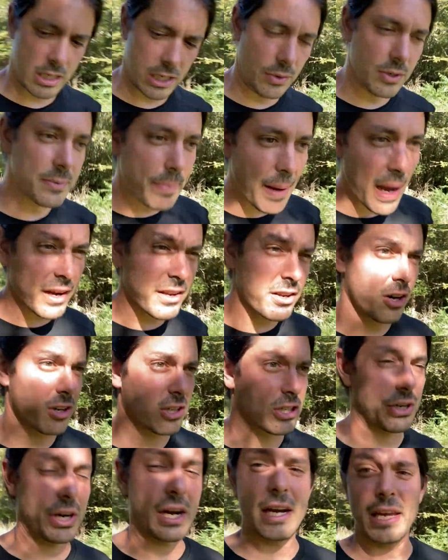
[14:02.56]
it was backyard
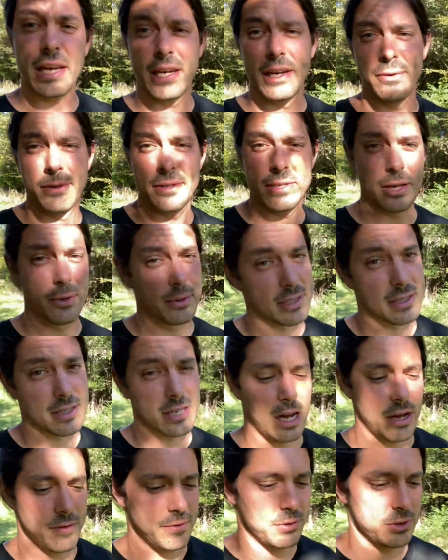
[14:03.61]
training and it was
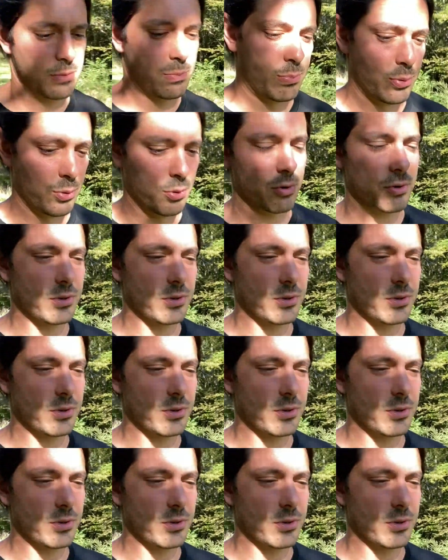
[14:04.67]
tough. It was brutal